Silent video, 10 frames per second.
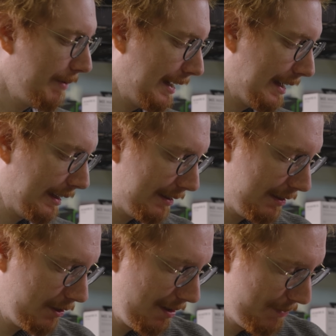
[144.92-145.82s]
mean, I guess the
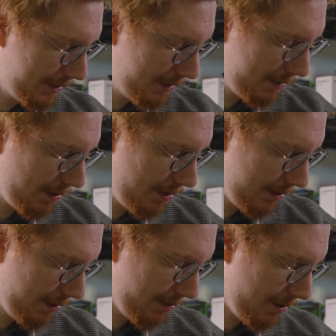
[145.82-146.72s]
sharp edges are a
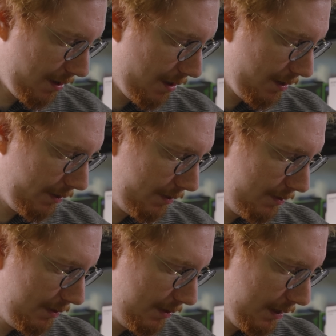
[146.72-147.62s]
little hard
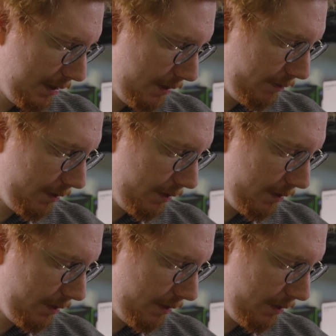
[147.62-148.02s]
to live